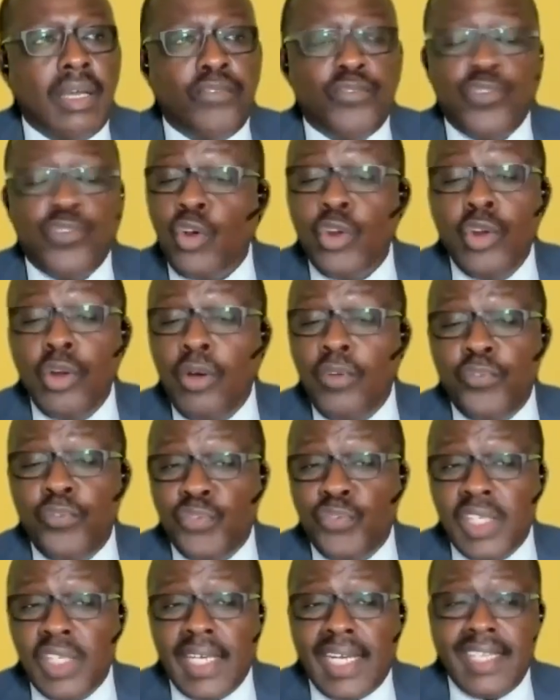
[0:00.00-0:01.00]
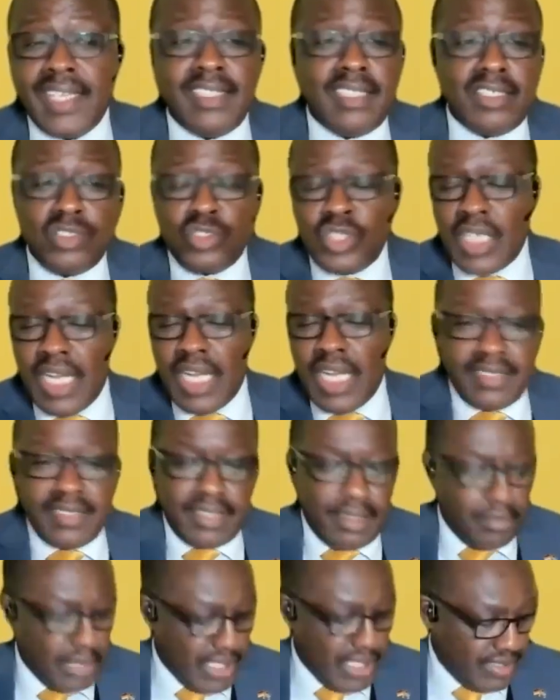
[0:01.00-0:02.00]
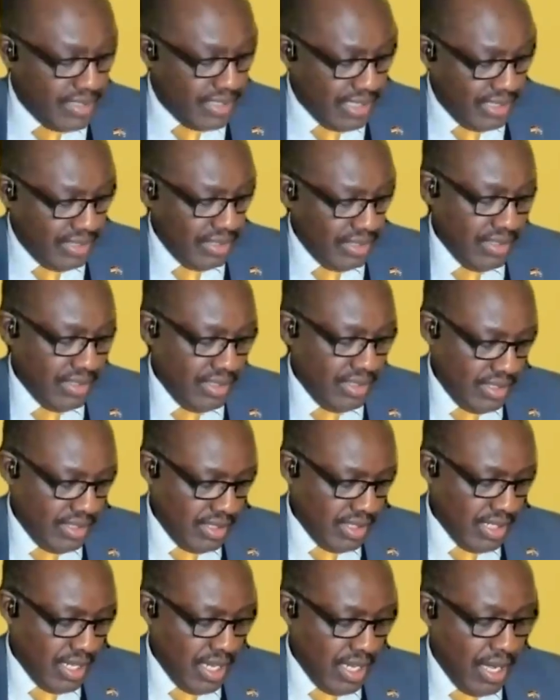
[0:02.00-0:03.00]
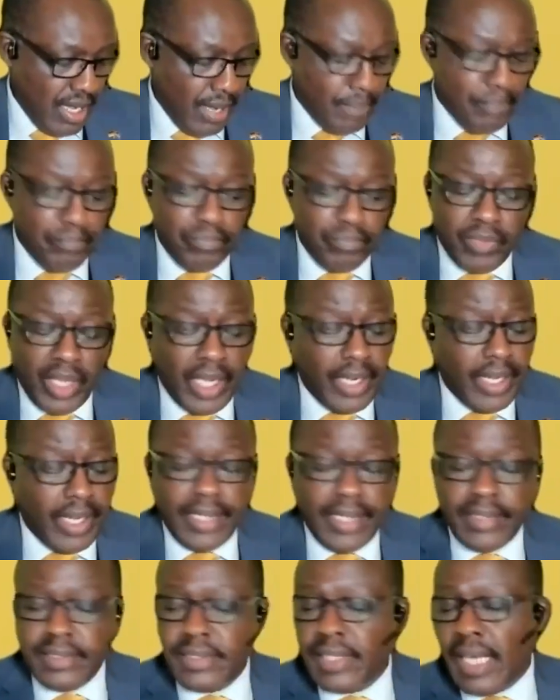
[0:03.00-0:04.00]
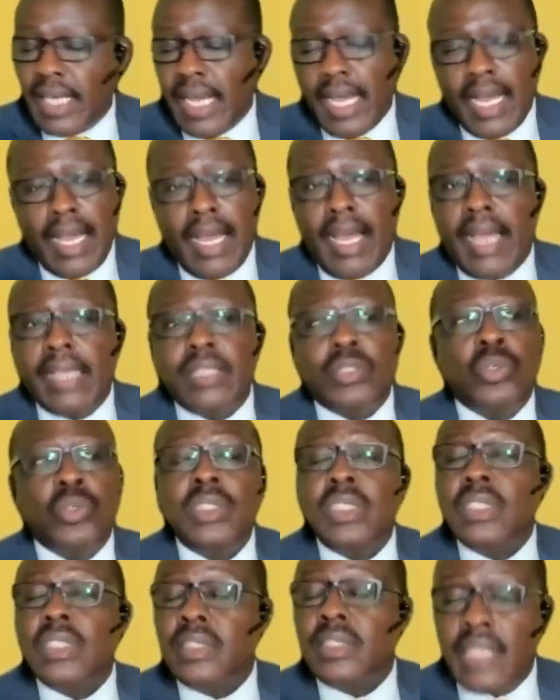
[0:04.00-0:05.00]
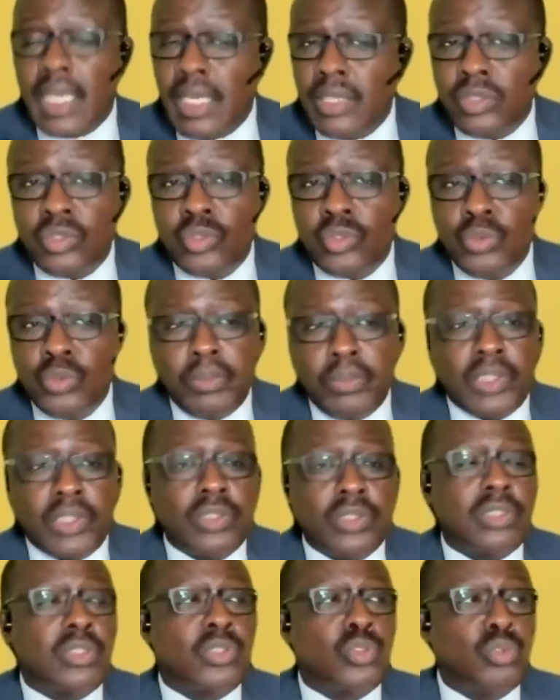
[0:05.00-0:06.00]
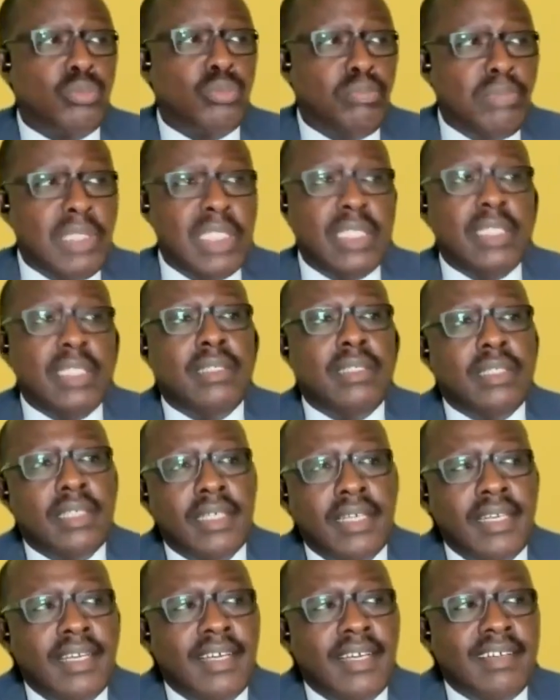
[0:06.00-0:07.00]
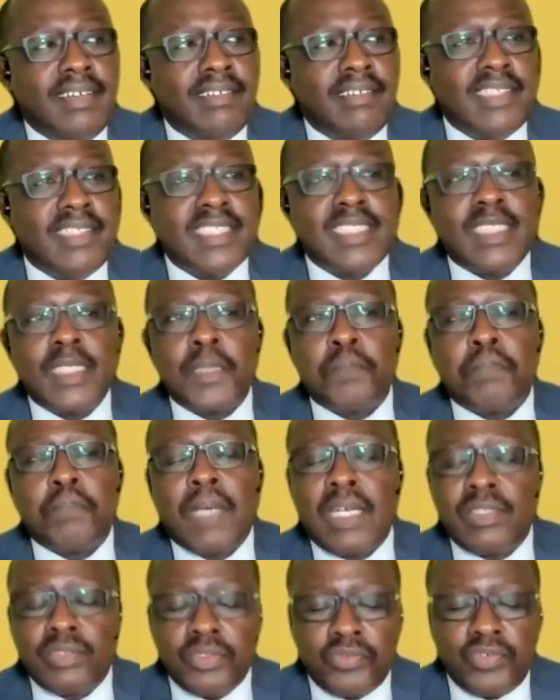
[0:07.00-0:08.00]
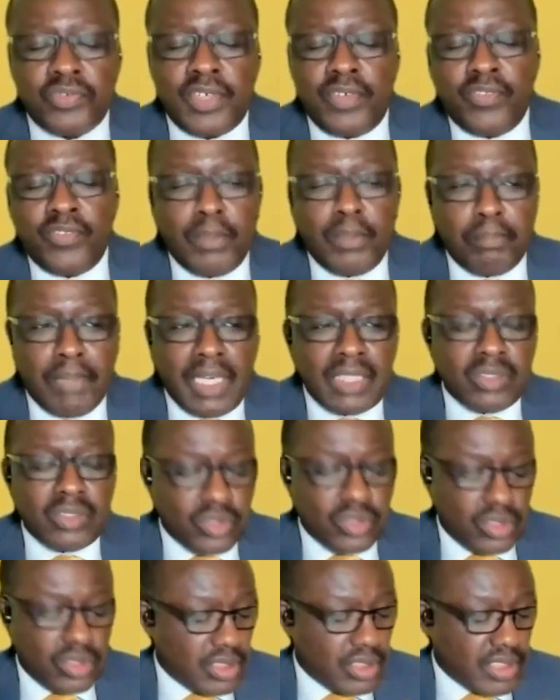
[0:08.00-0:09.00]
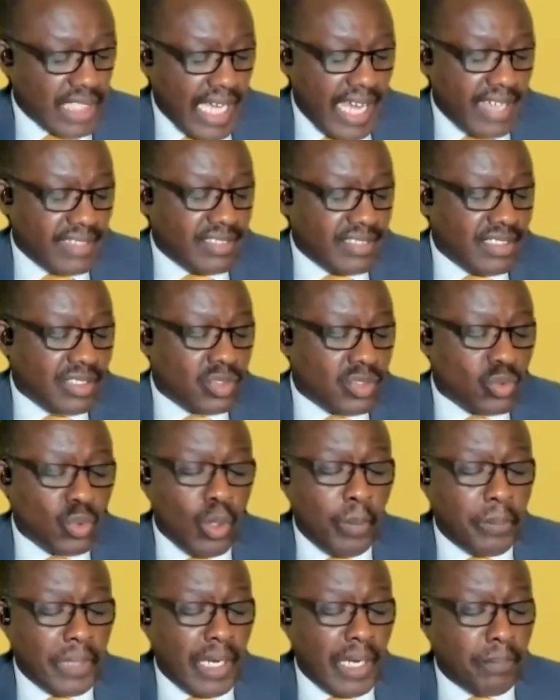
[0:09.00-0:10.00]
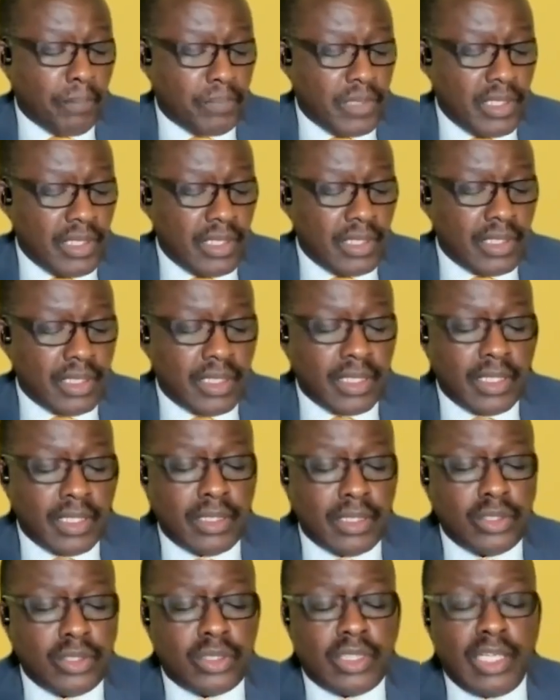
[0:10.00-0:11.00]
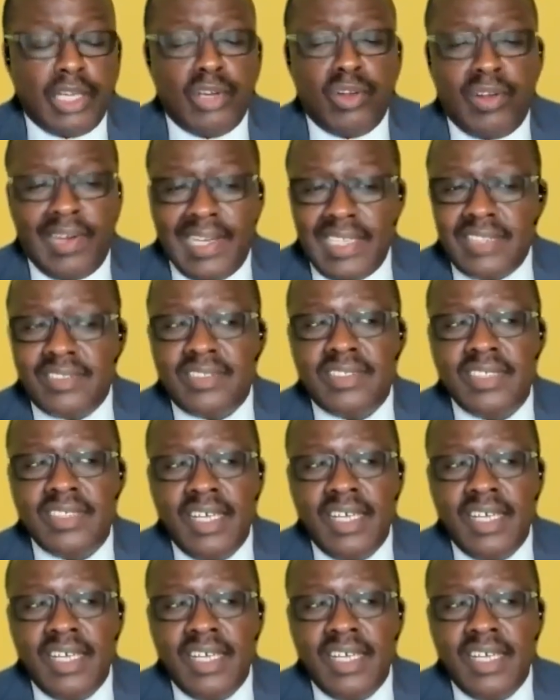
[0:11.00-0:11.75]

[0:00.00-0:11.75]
for no fee. I didn't charge them anything. Um, and, and I don't intend to because to me, this is part of giving back to society to open up the uh, the knowledge